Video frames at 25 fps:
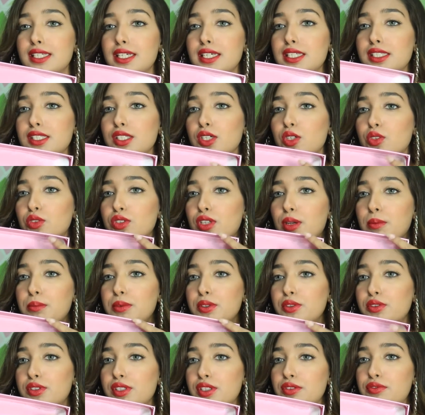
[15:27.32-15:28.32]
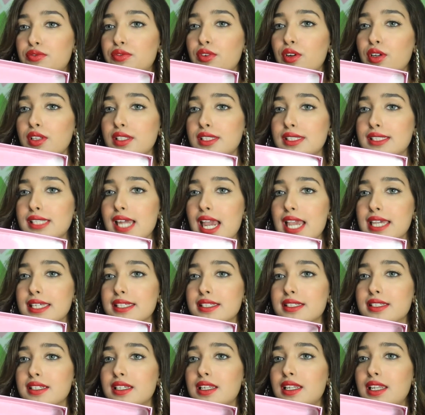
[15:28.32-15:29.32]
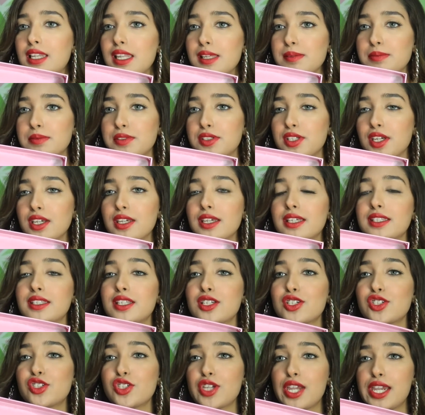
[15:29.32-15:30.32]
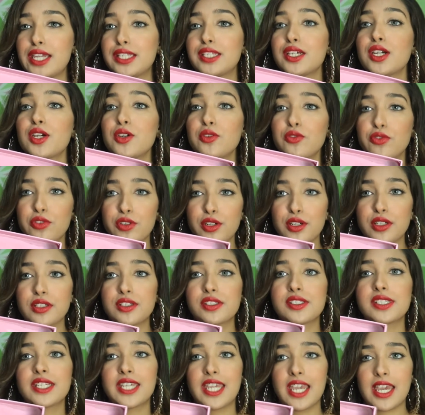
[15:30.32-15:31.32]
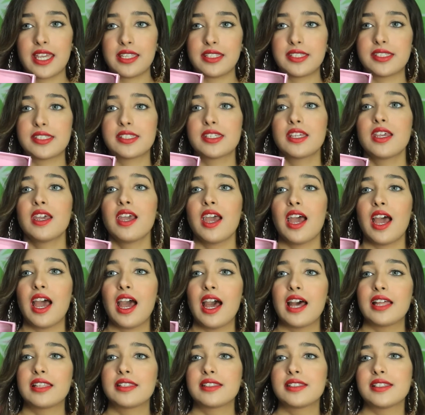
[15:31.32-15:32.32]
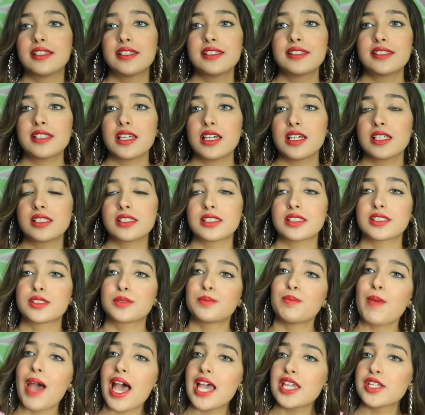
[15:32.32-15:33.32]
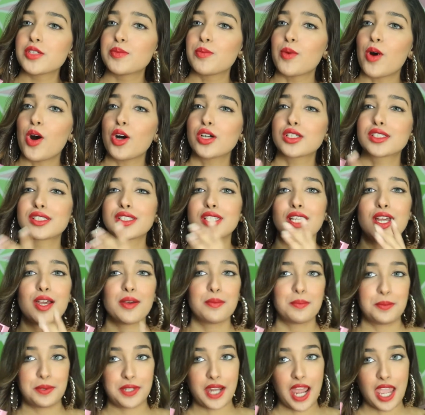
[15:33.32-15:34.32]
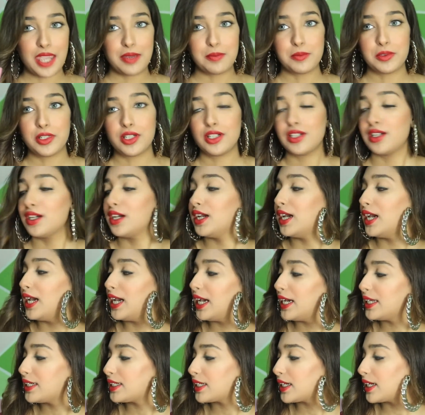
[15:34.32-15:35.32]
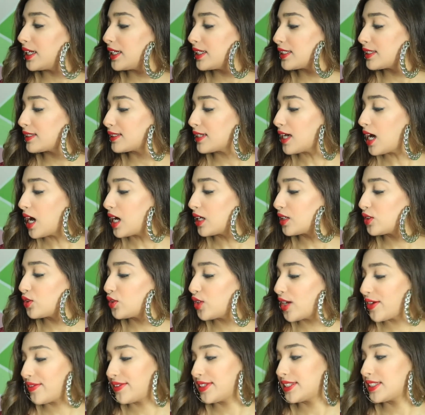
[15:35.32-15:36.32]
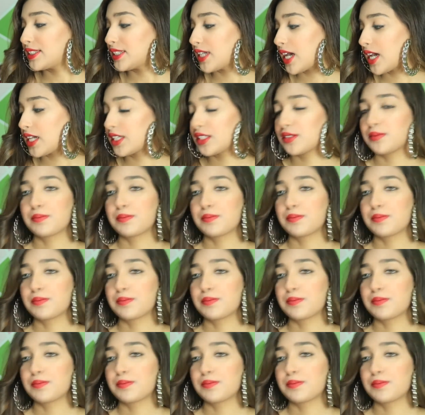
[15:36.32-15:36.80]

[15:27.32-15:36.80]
is Huda Beauty full size lipstick in the shade First Kiss, and this is Smashbox primer. It is a travel size